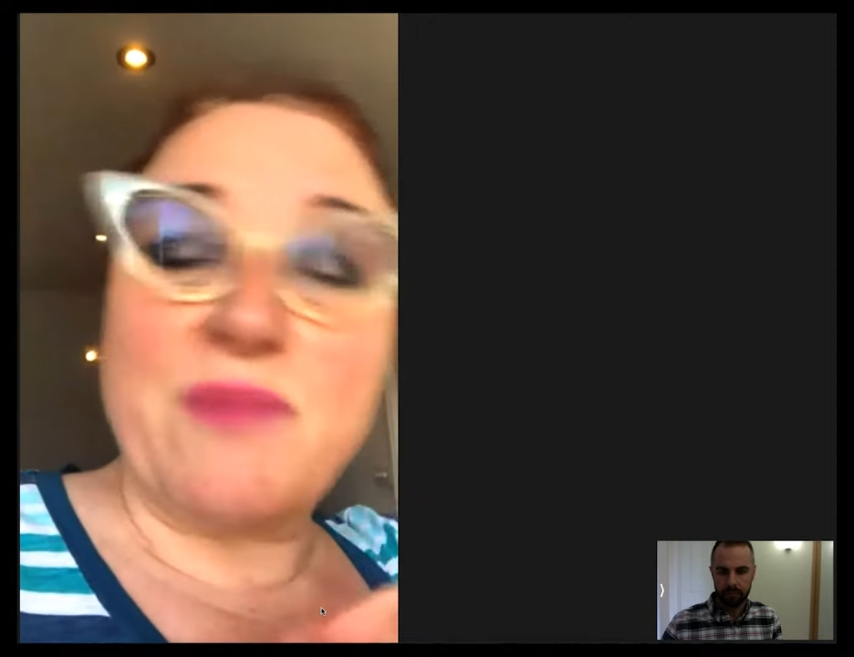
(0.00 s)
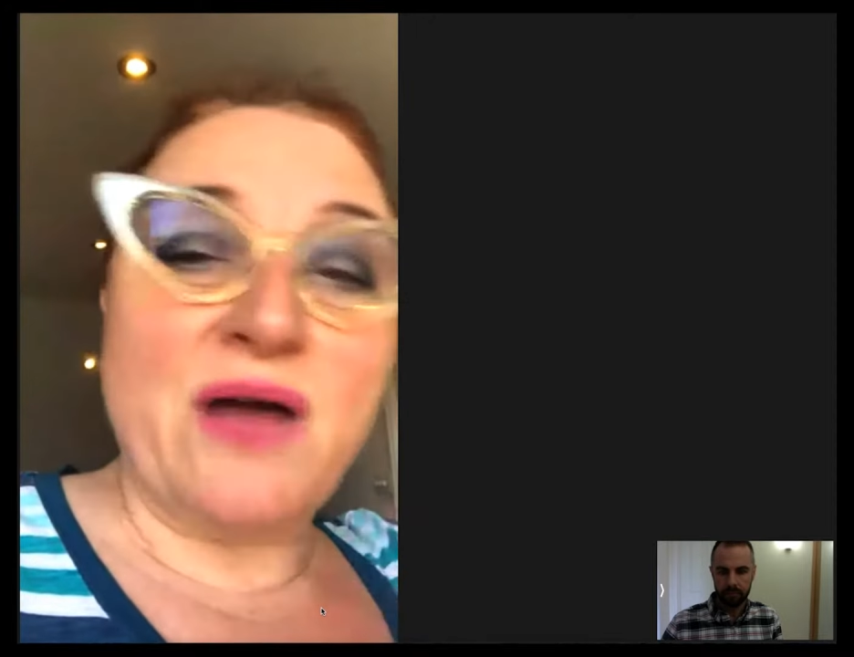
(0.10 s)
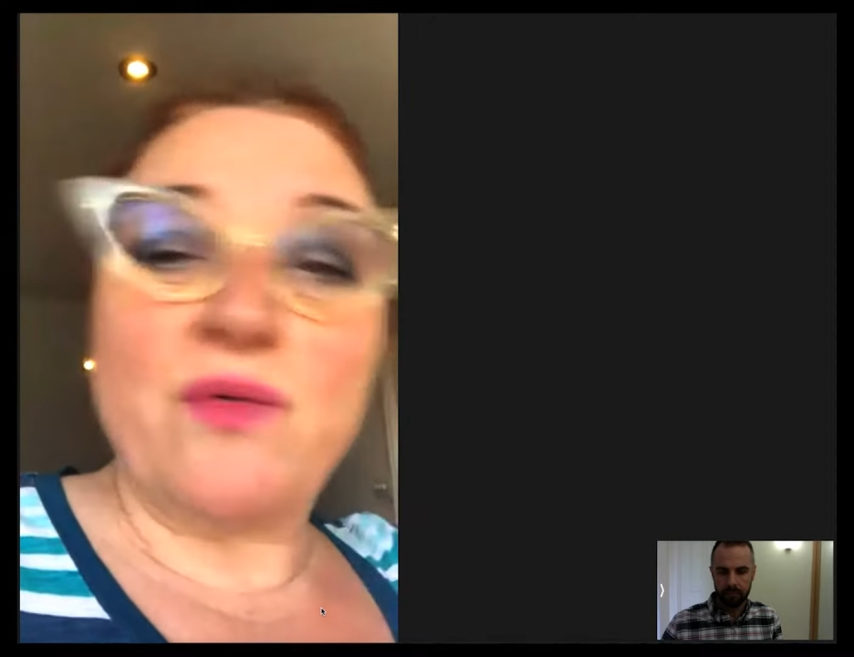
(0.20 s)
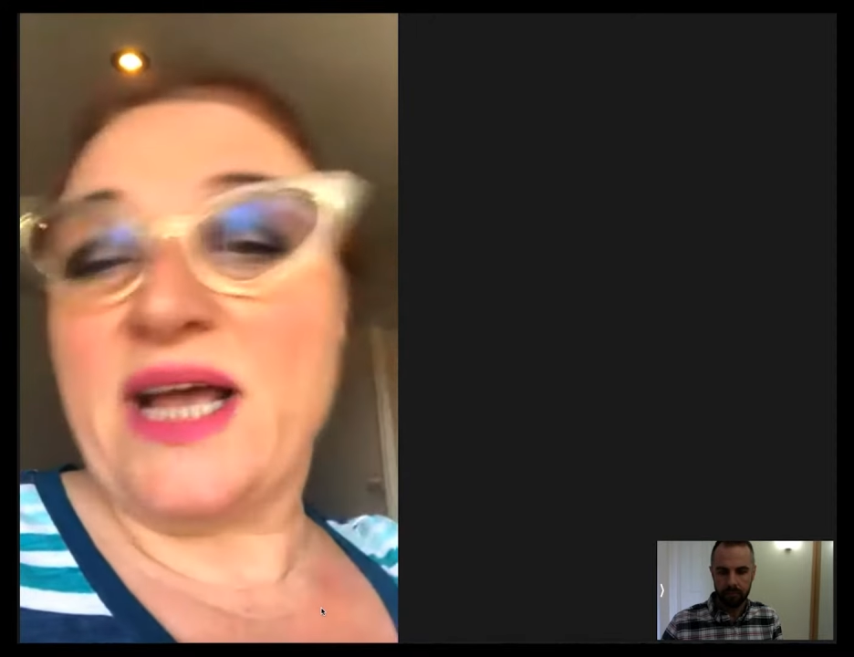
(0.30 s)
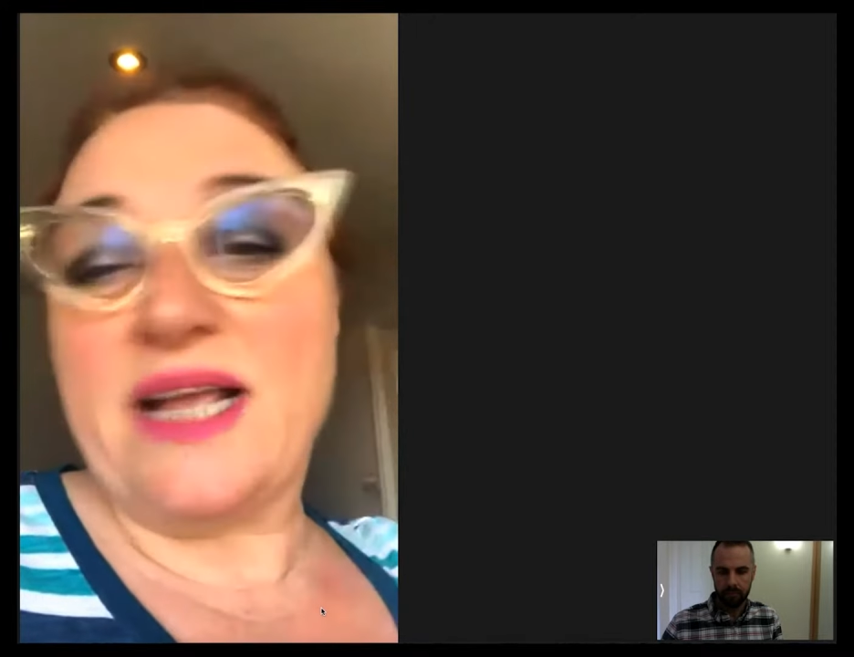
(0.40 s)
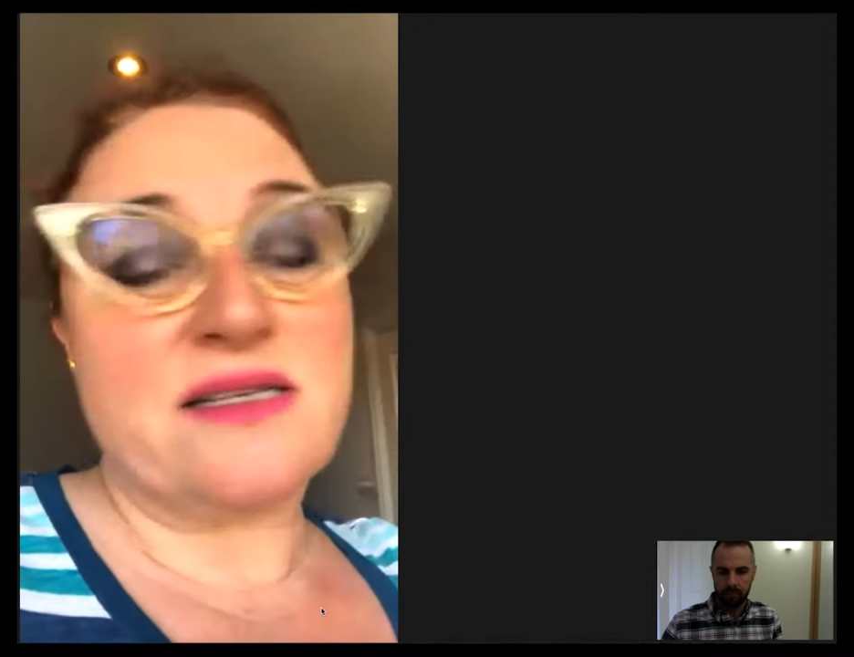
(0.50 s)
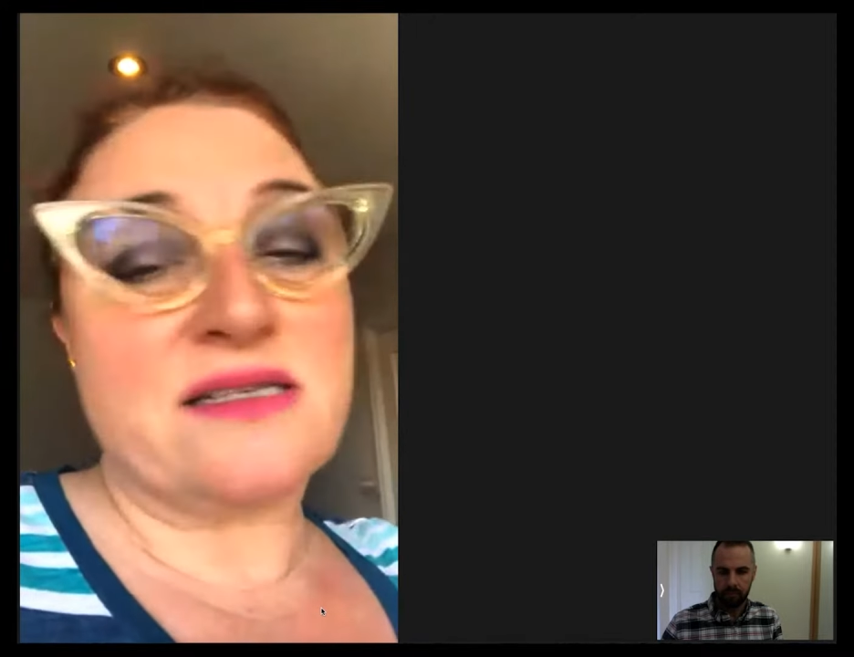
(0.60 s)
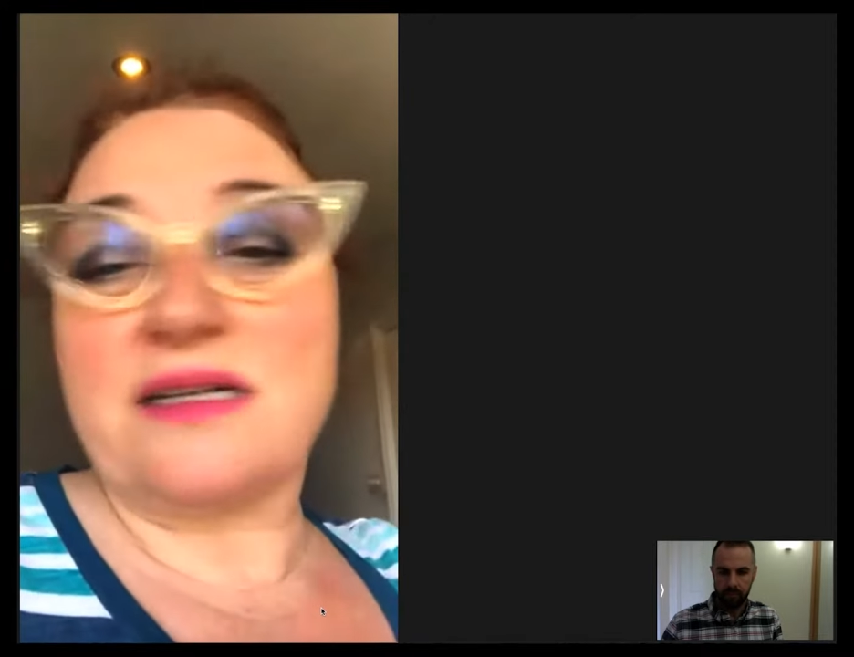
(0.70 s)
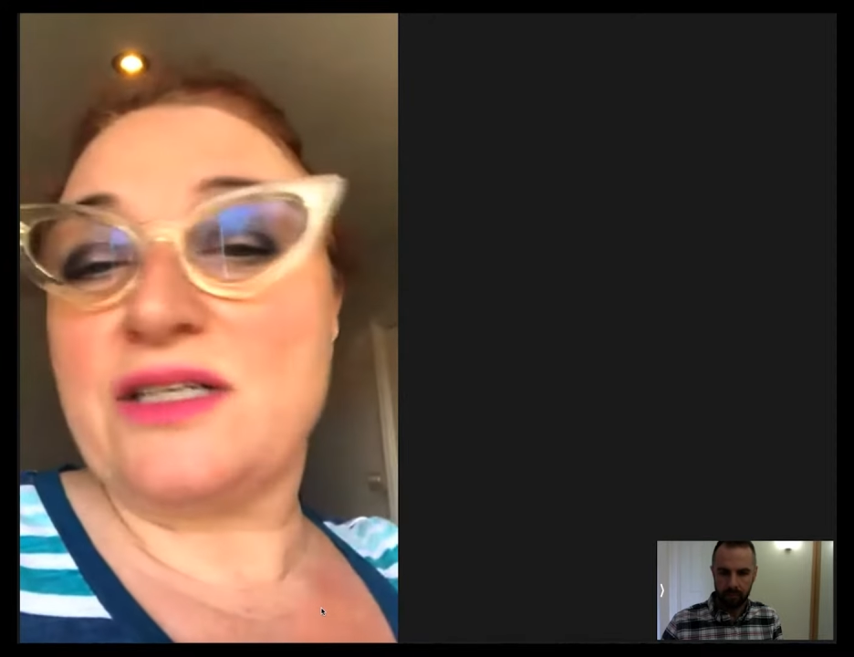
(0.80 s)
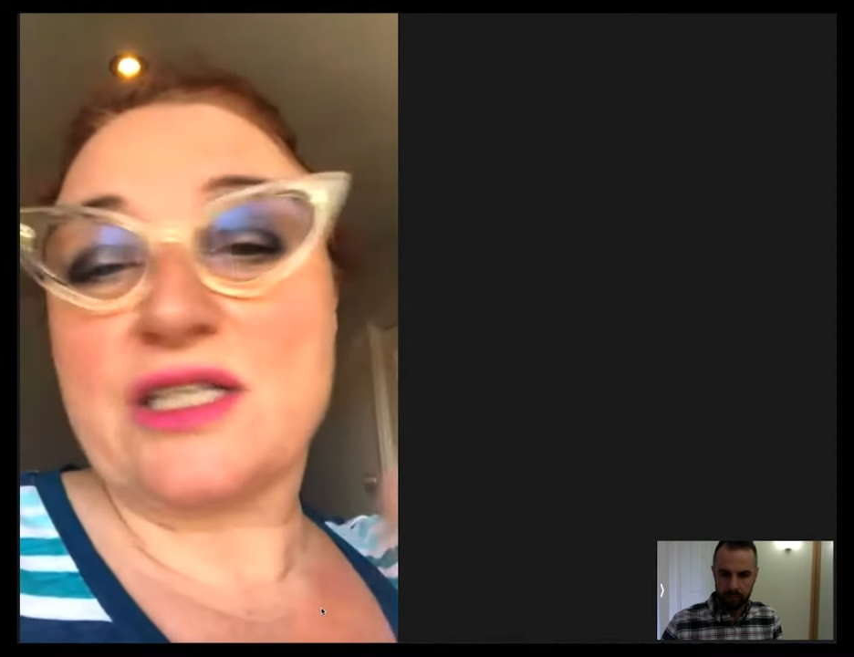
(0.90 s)
on my
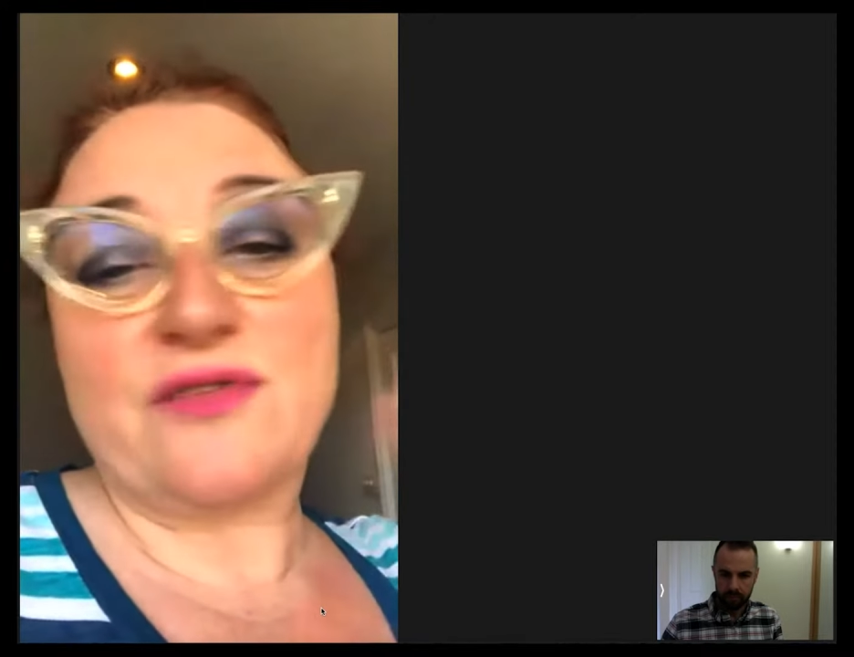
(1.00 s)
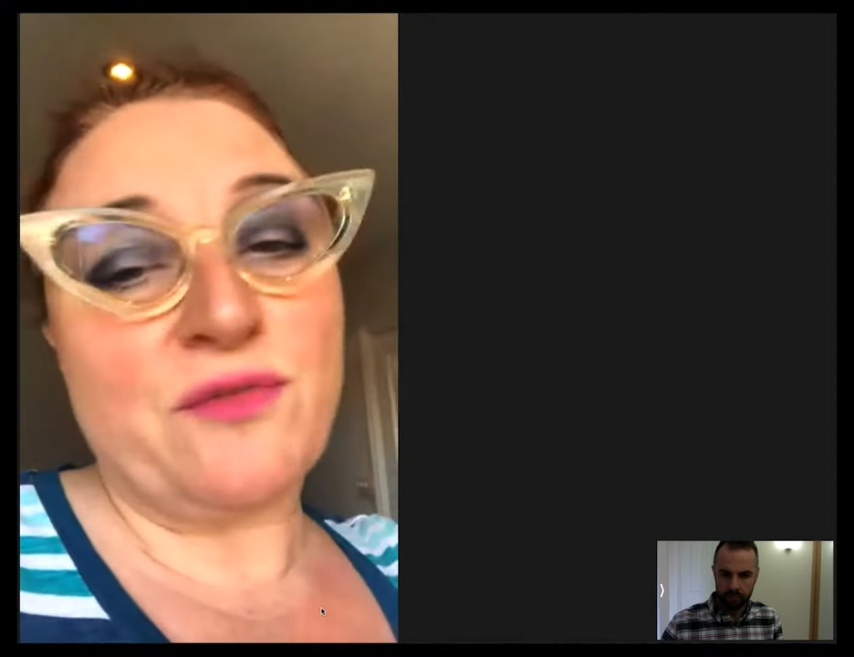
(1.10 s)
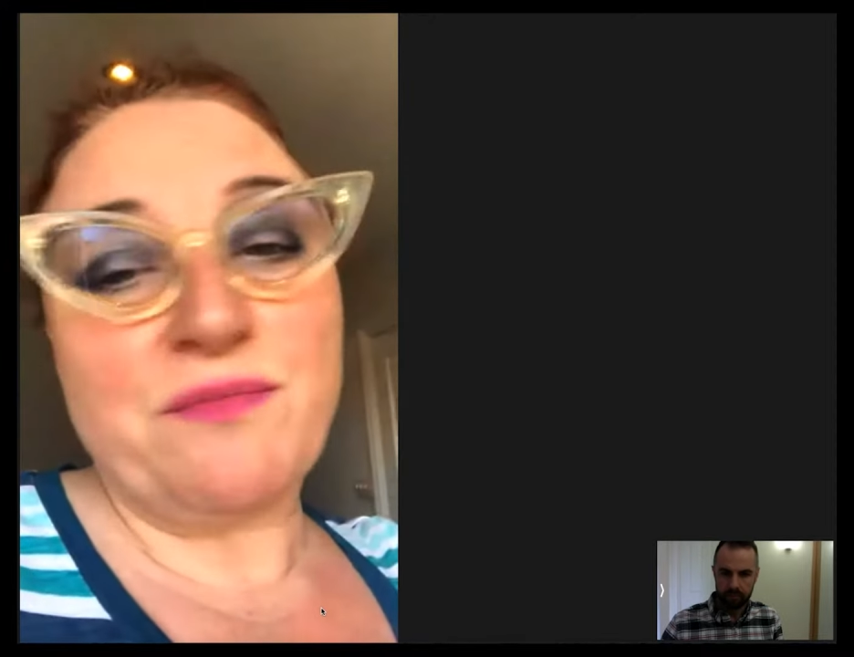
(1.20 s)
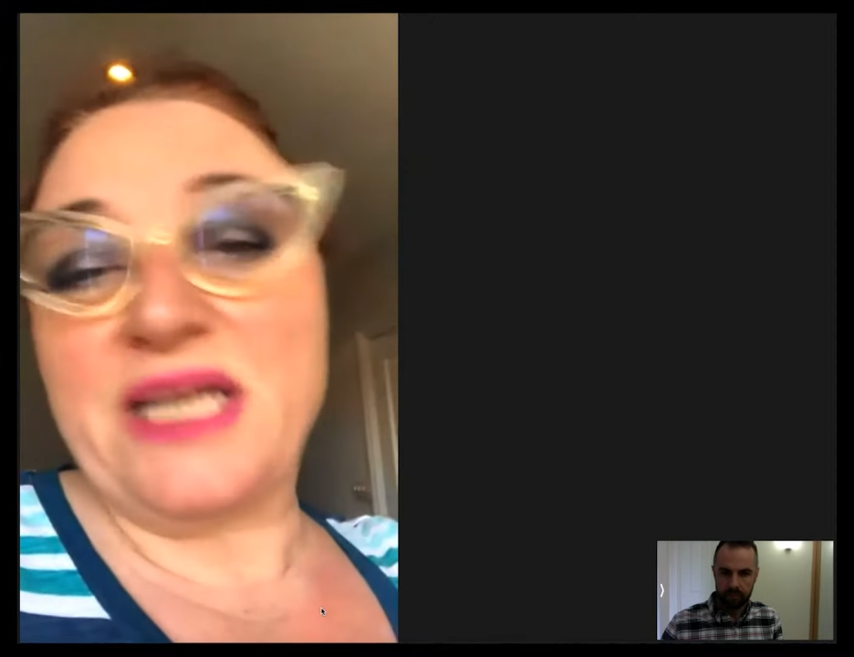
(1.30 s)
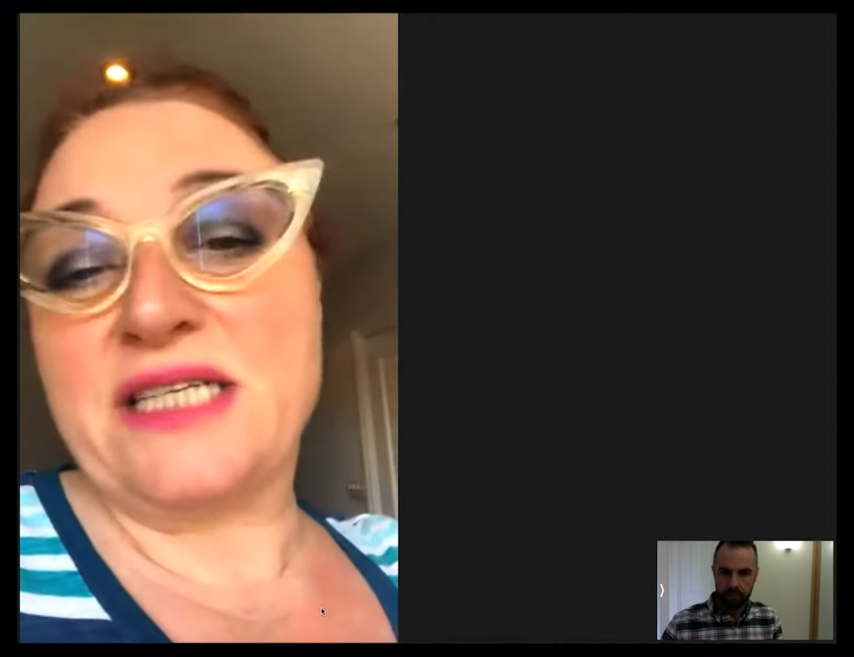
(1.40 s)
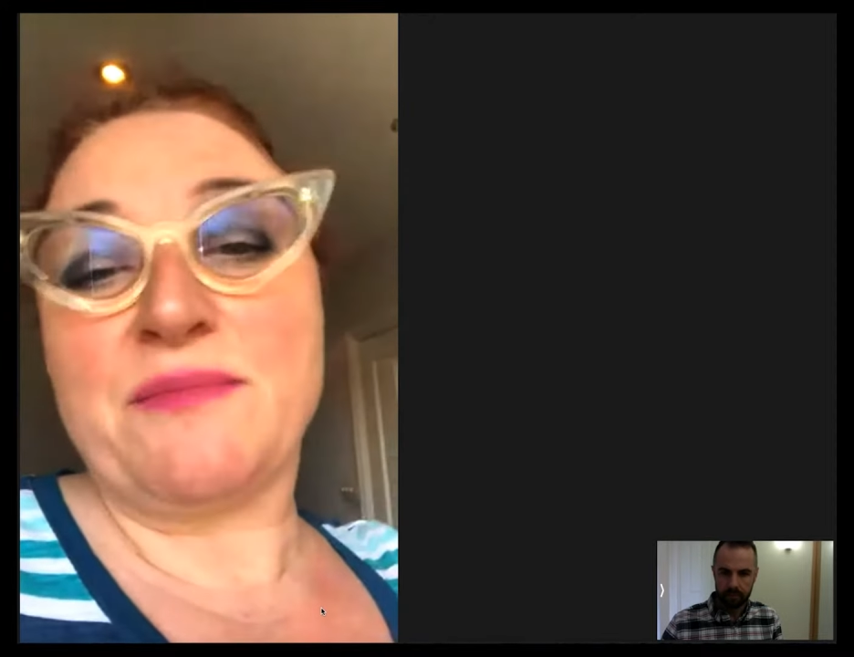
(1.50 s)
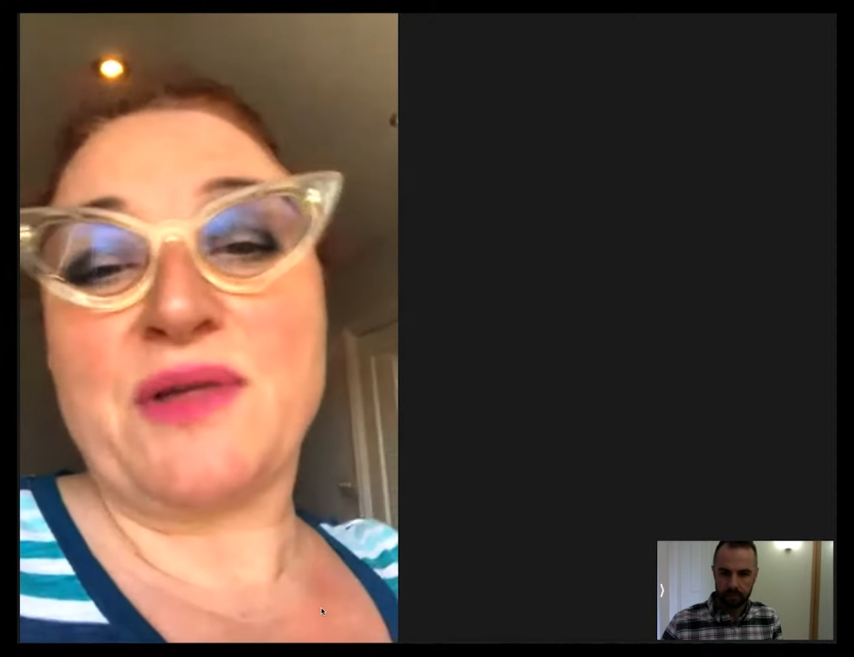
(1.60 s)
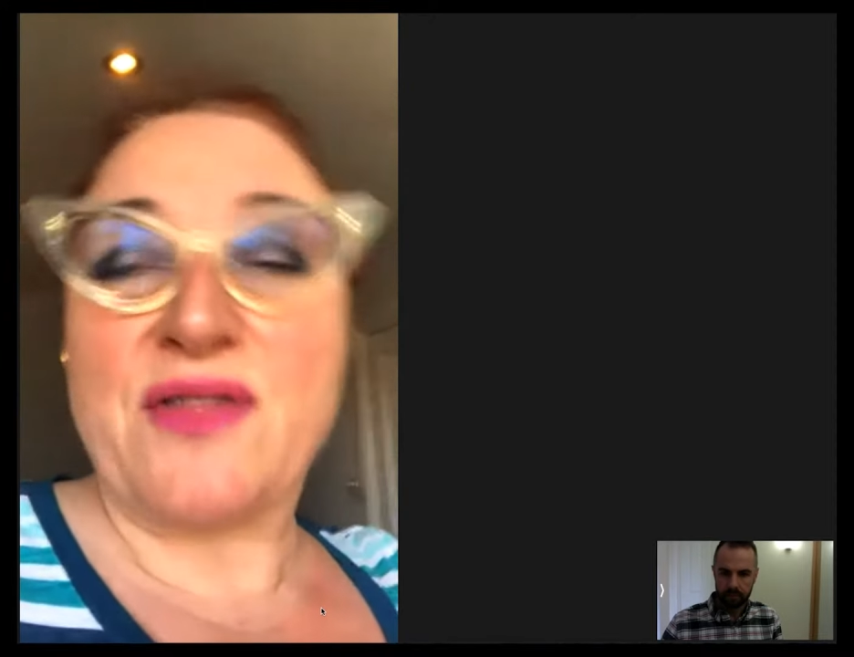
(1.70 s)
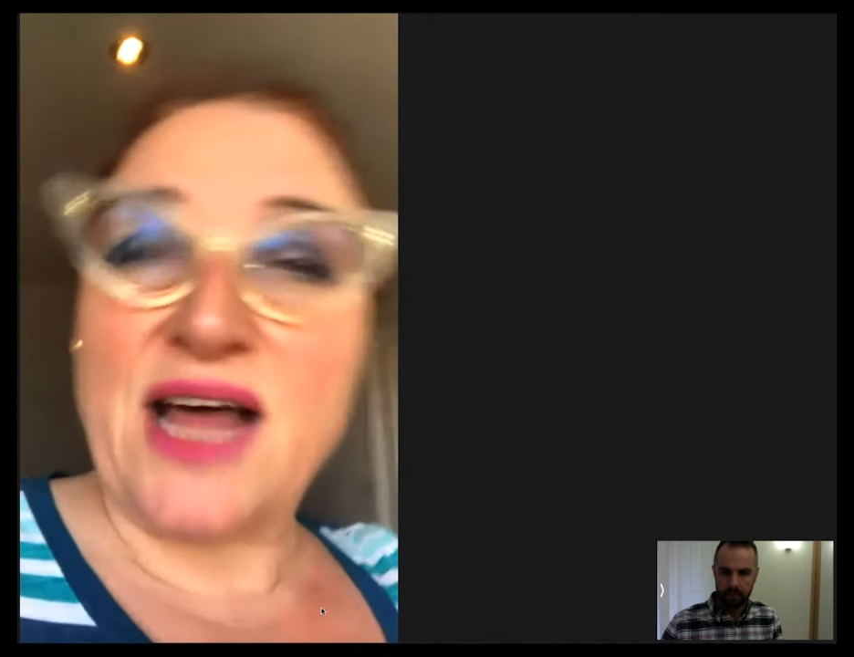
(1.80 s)
wits and just from meeting.